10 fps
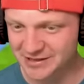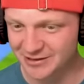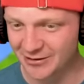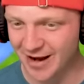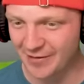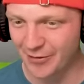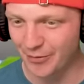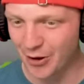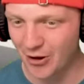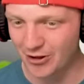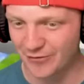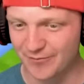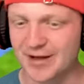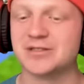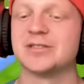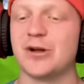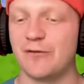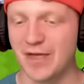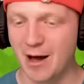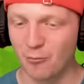slow down the ball if it bounces
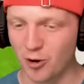off that